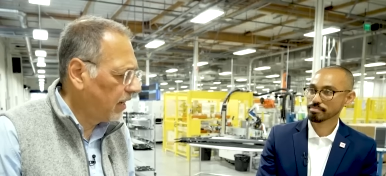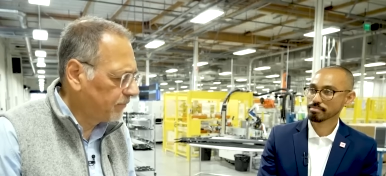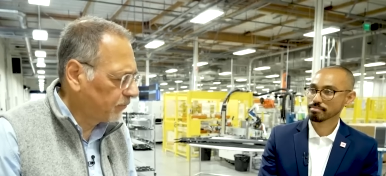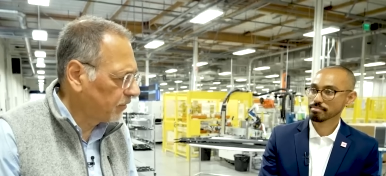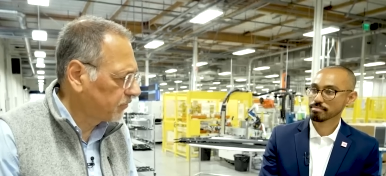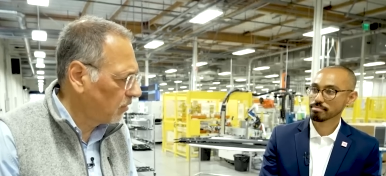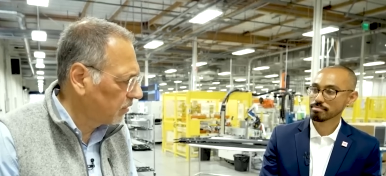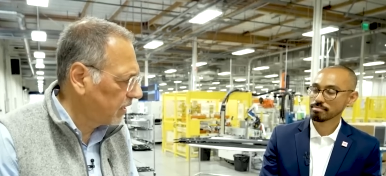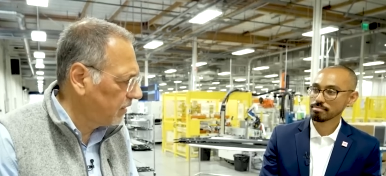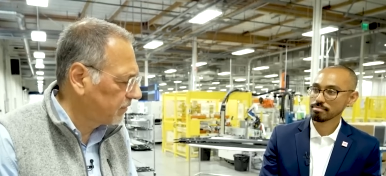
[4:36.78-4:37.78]
Speaker 1: Uh, for the
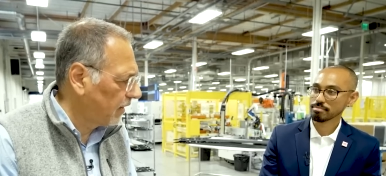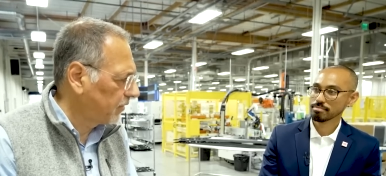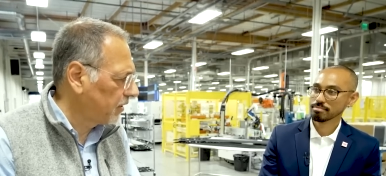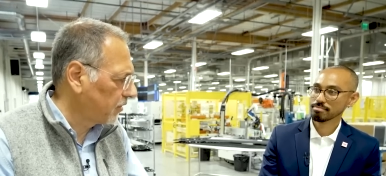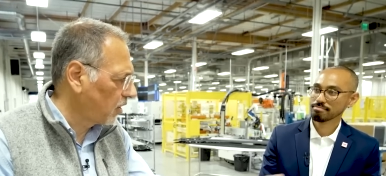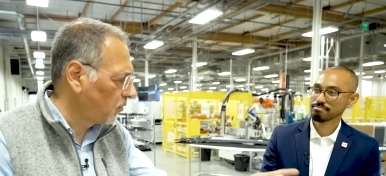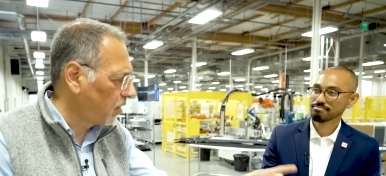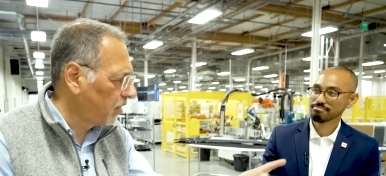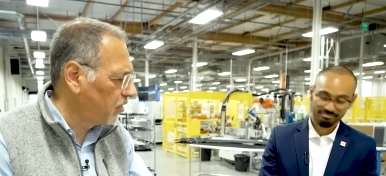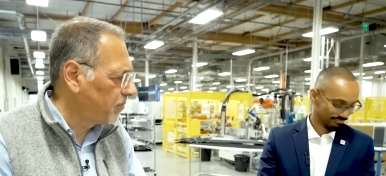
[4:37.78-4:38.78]
solar geeks out there, they're going
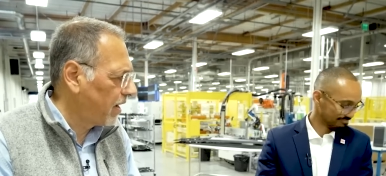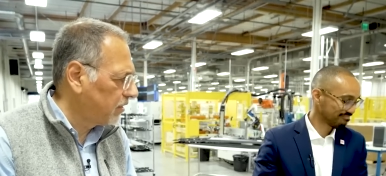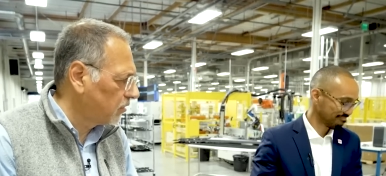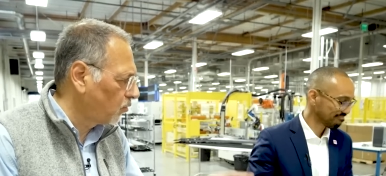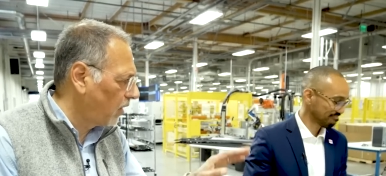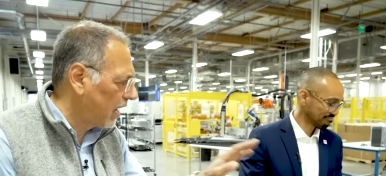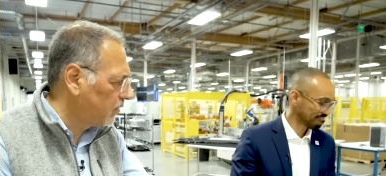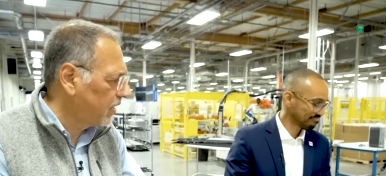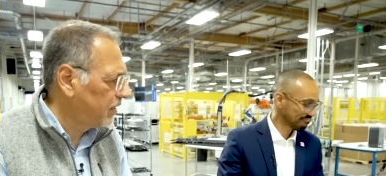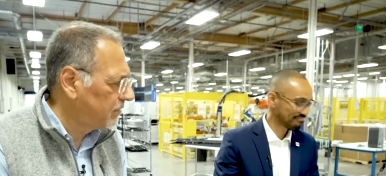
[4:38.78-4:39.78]
to want to know about your
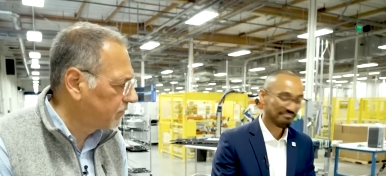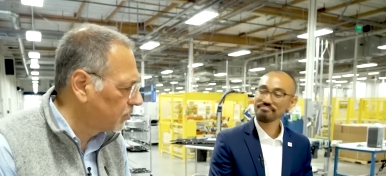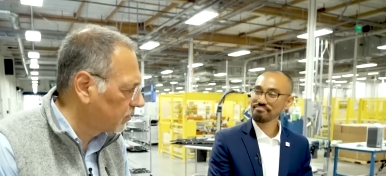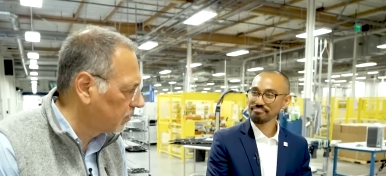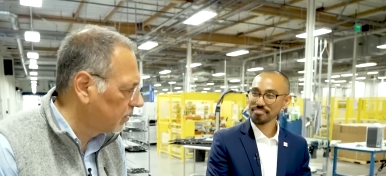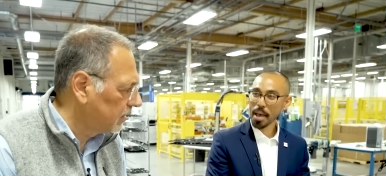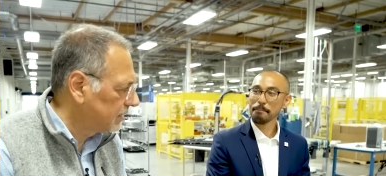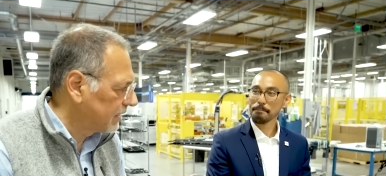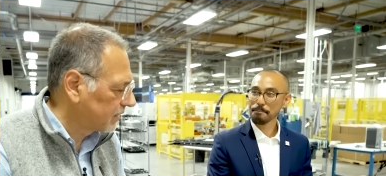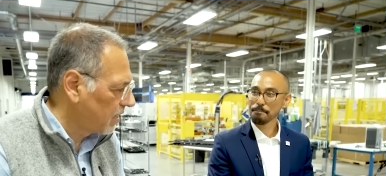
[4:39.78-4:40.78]
wiring and inverter
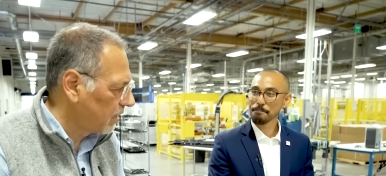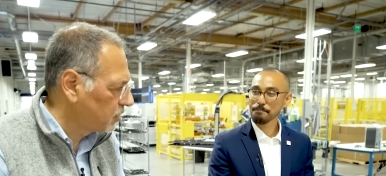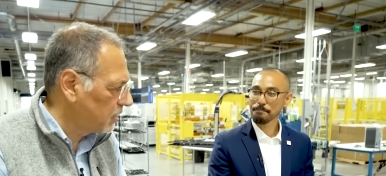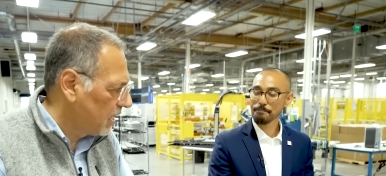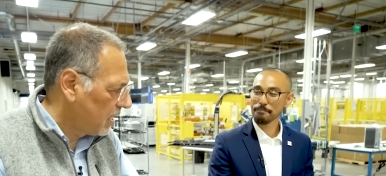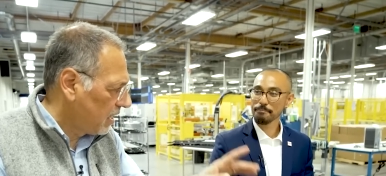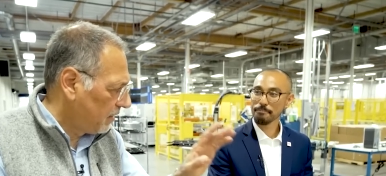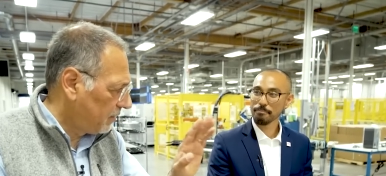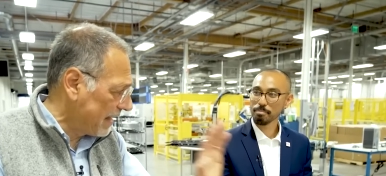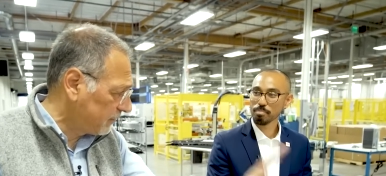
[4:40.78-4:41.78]
yep. technology.
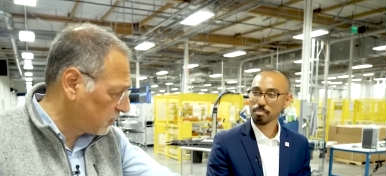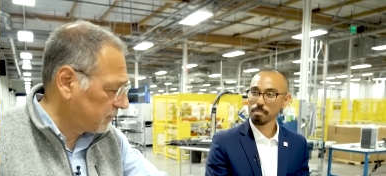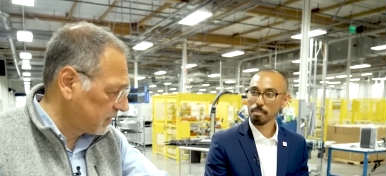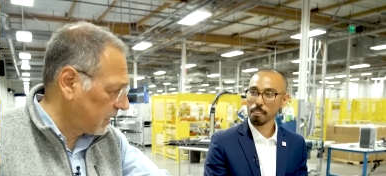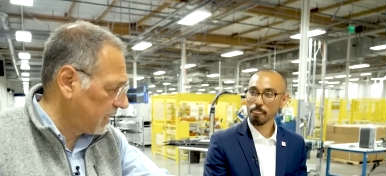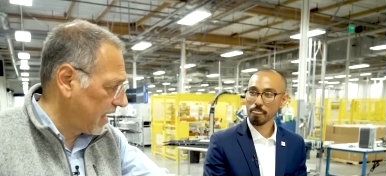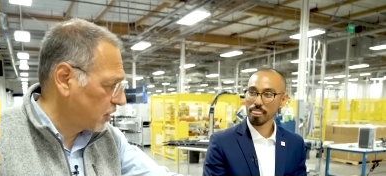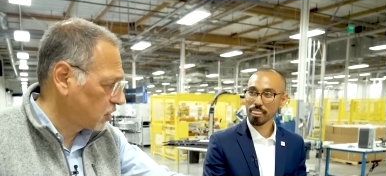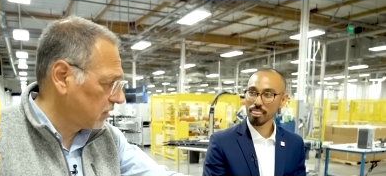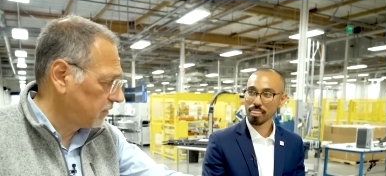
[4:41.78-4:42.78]
That's just a
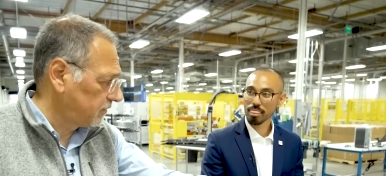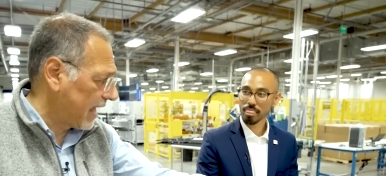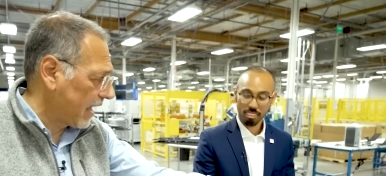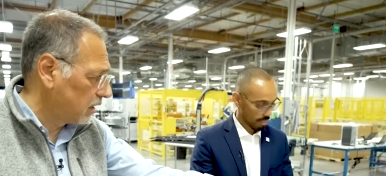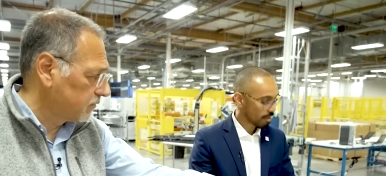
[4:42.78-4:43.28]
connection stack